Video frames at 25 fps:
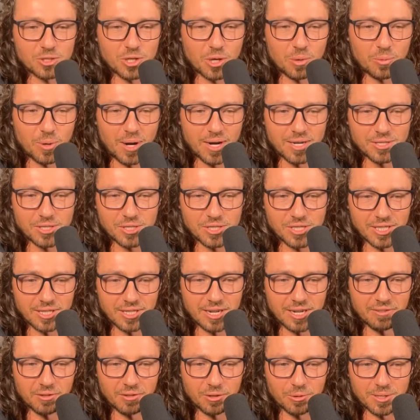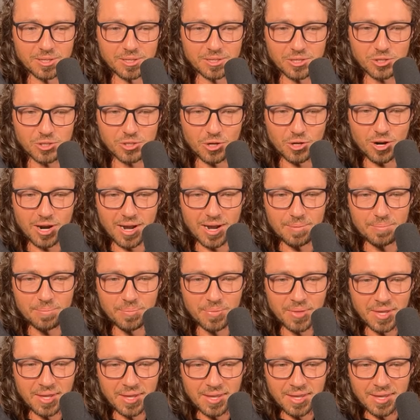and stop wasting everyone's
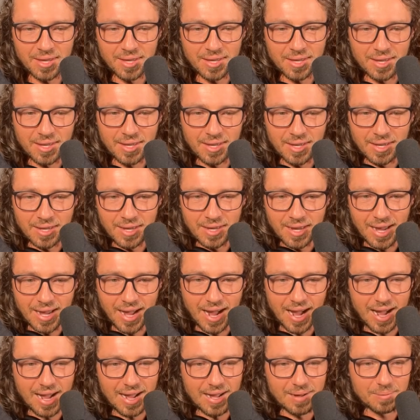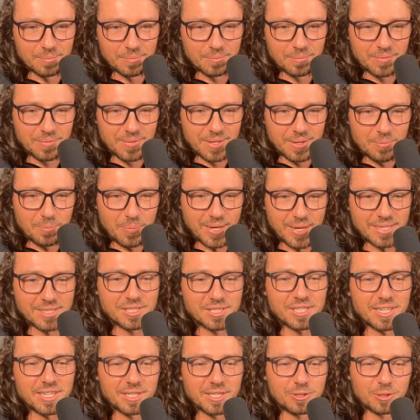time.
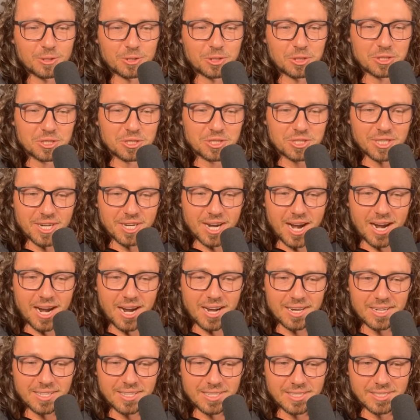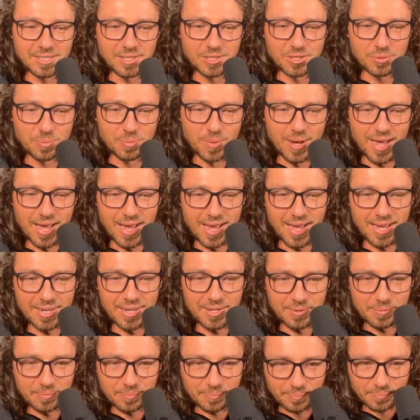PC Cushion CR is
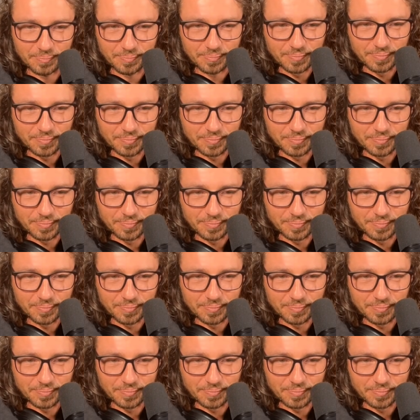mad.